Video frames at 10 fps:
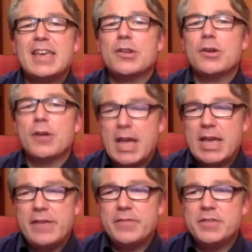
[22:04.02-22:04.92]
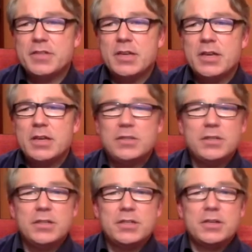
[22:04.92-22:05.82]
their lives to
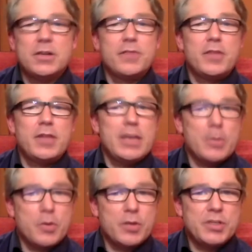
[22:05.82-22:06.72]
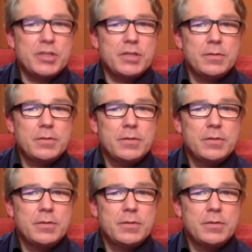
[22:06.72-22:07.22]
deserve the name Christian?